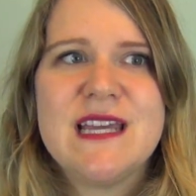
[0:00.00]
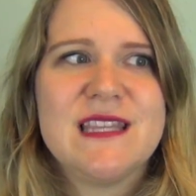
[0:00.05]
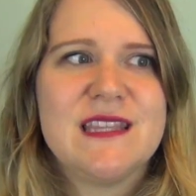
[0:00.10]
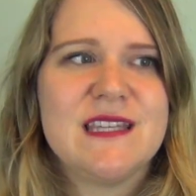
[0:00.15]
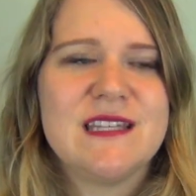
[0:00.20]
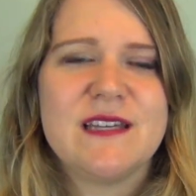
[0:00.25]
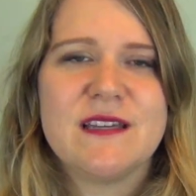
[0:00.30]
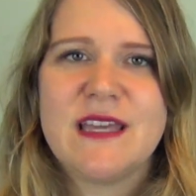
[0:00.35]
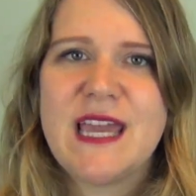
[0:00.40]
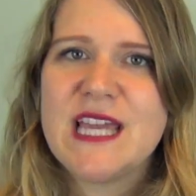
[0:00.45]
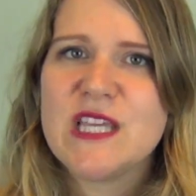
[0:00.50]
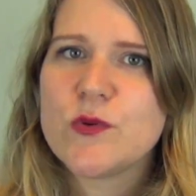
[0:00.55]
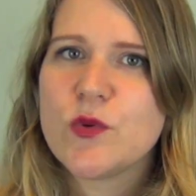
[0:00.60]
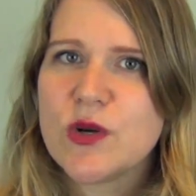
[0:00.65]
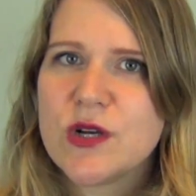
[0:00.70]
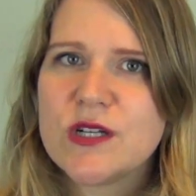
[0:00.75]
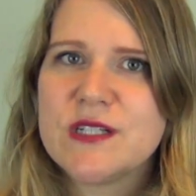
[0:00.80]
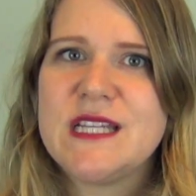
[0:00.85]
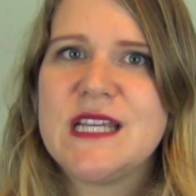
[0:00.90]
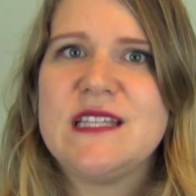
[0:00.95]
The
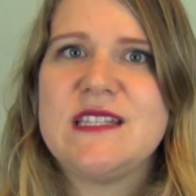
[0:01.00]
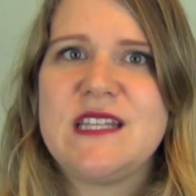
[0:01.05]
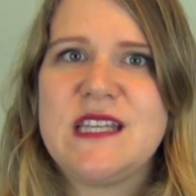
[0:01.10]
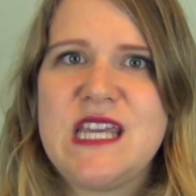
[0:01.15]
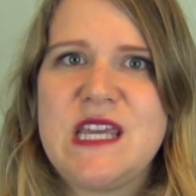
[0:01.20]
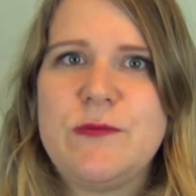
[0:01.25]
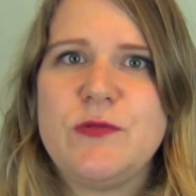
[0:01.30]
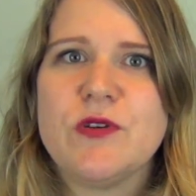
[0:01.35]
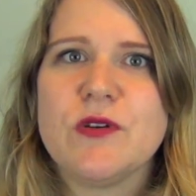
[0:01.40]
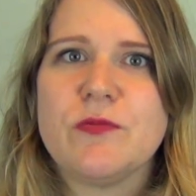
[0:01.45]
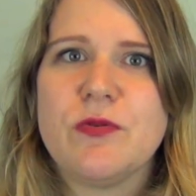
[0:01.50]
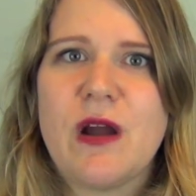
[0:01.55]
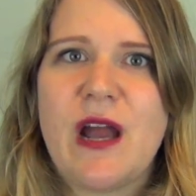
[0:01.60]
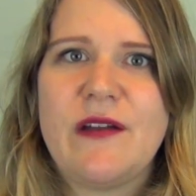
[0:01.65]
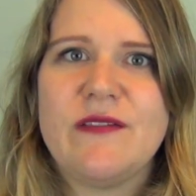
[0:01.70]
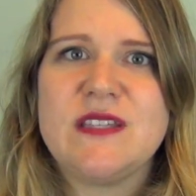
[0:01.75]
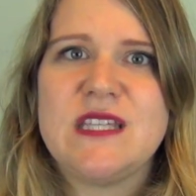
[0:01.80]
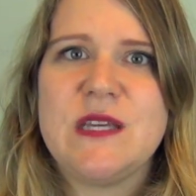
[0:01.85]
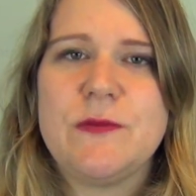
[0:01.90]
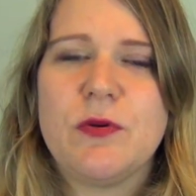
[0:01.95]
caseworker tends to keep your
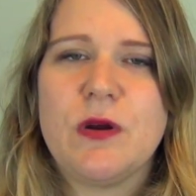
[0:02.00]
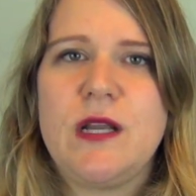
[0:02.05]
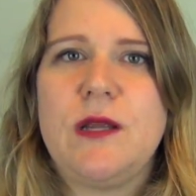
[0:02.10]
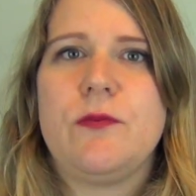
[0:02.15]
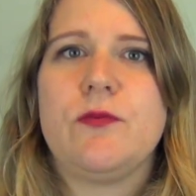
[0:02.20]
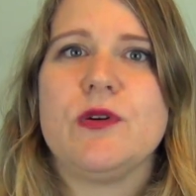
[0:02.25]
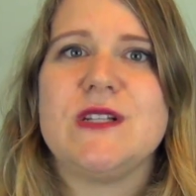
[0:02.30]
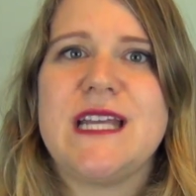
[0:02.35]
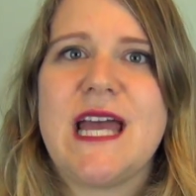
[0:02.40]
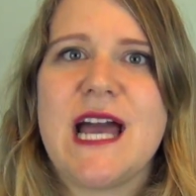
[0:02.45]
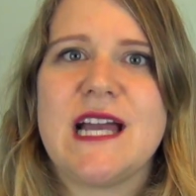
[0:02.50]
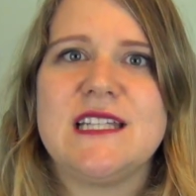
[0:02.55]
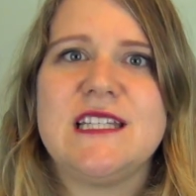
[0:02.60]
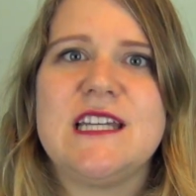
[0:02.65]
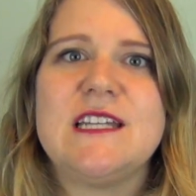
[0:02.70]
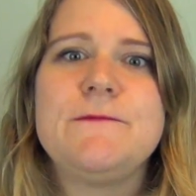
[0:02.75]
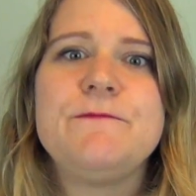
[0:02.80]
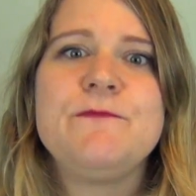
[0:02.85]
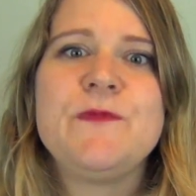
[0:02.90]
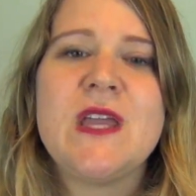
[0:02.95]
privacy pretty
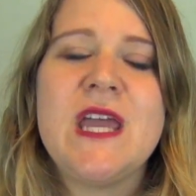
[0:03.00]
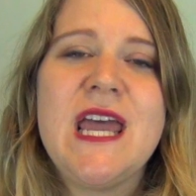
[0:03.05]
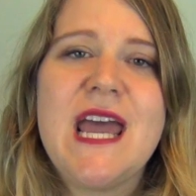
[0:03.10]
protected.